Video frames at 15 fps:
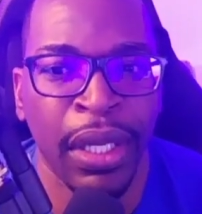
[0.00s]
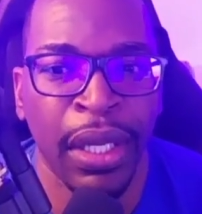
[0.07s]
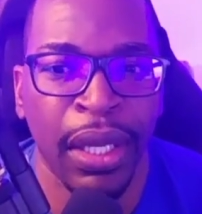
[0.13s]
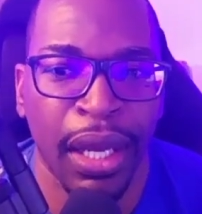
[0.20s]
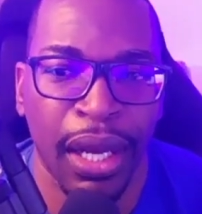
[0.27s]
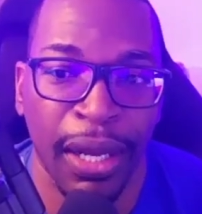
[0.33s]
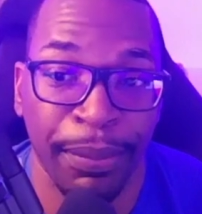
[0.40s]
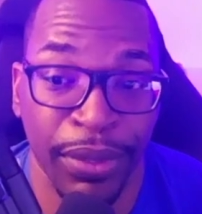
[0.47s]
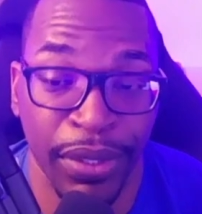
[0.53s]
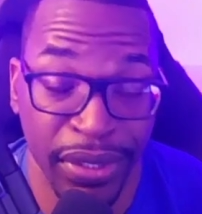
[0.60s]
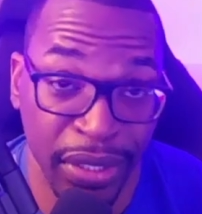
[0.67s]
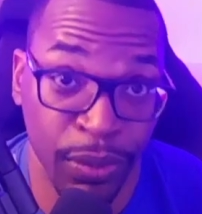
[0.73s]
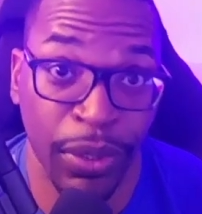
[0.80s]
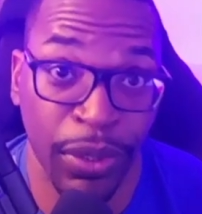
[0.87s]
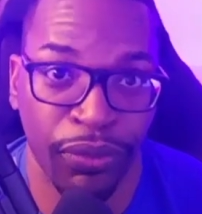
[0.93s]
Because that's where the
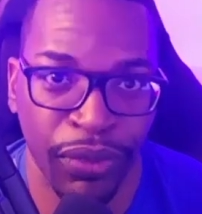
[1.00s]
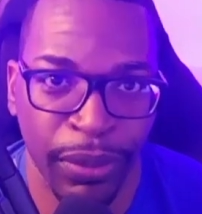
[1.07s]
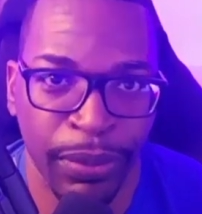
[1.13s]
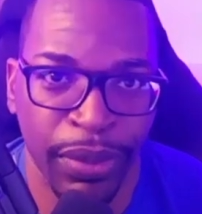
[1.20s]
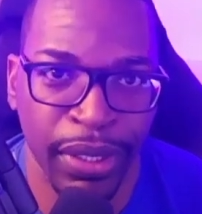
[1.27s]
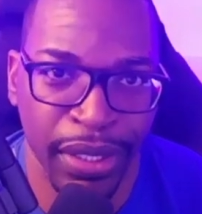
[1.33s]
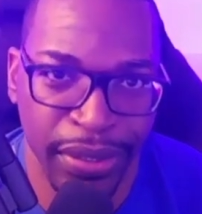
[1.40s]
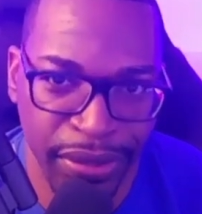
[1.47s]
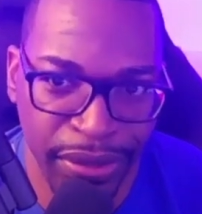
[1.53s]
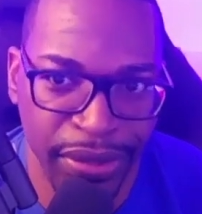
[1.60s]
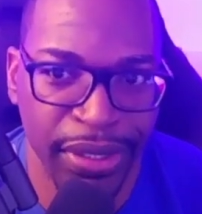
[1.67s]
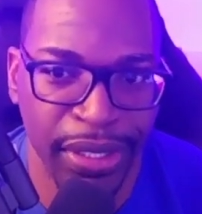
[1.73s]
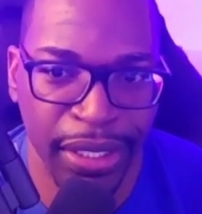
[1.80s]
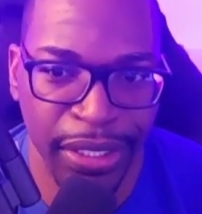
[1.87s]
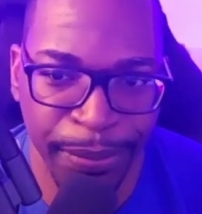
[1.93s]
real money is an
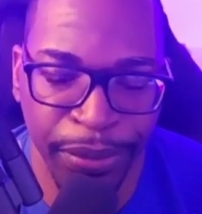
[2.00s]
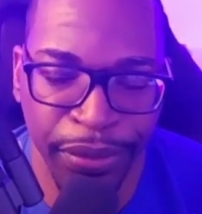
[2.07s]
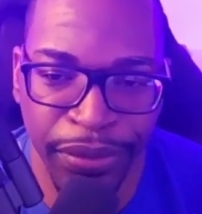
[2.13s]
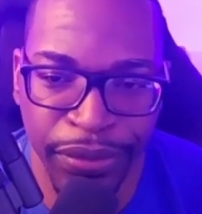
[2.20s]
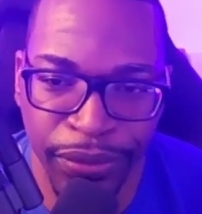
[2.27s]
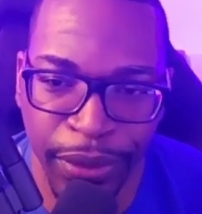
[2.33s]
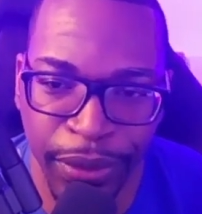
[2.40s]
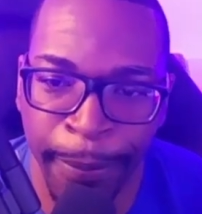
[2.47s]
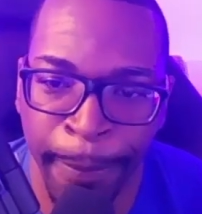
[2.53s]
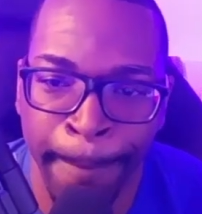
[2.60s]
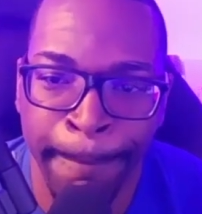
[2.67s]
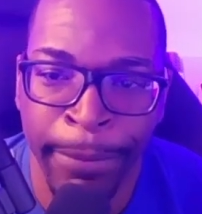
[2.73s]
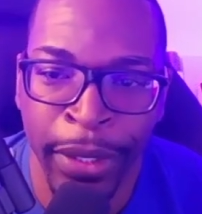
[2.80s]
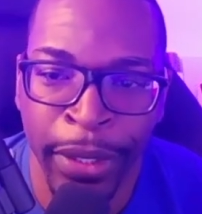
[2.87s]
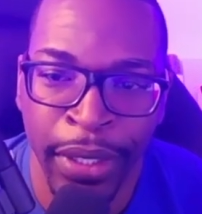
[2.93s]
experience, right?
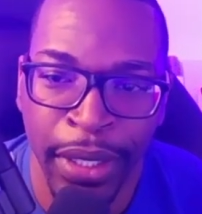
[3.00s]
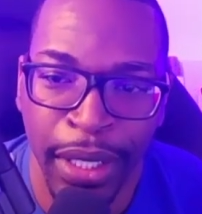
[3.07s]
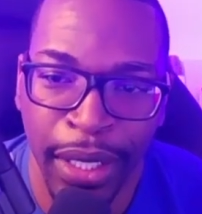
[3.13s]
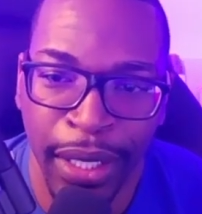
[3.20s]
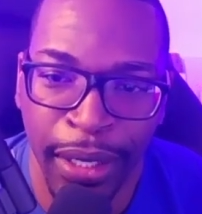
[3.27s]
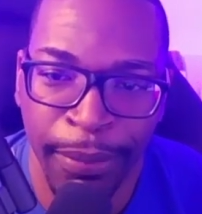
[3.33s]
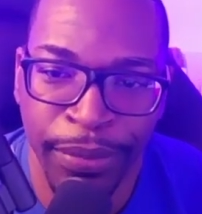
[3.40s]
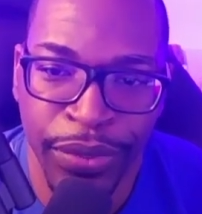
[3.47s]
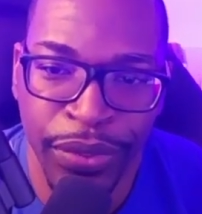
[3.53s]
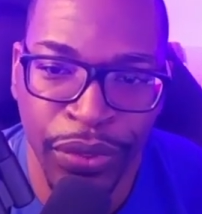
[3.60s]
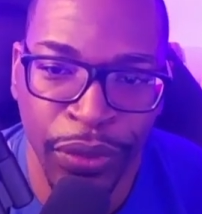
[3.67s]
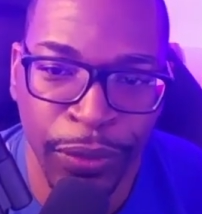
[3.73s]
So